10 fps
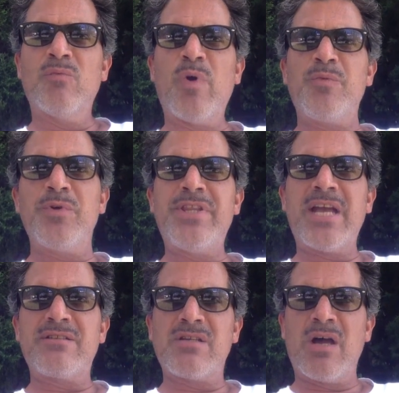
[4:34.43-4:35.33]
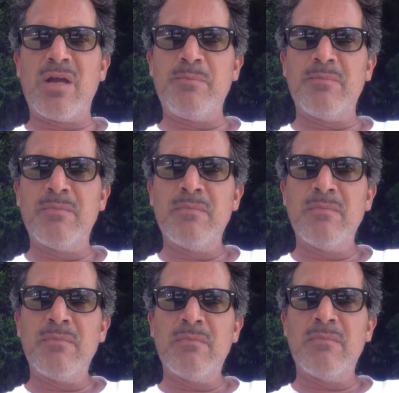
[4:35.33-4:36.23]
When would that time
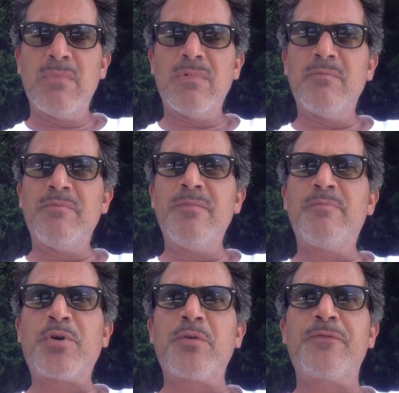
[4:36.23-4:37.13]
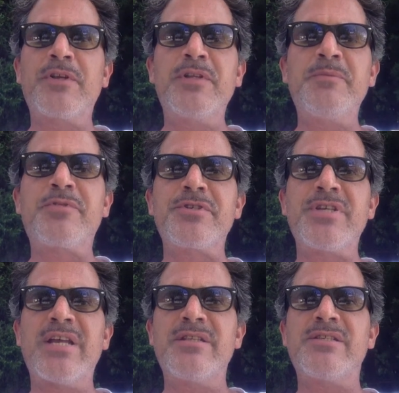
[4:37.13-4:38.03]
perfectly
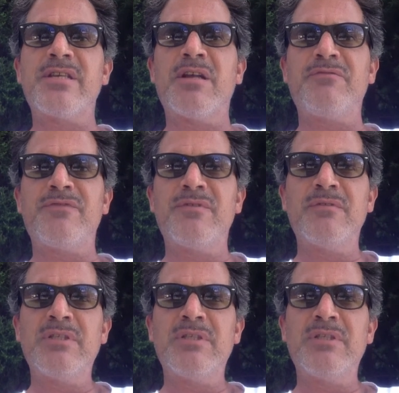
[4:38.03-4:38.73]
present itself?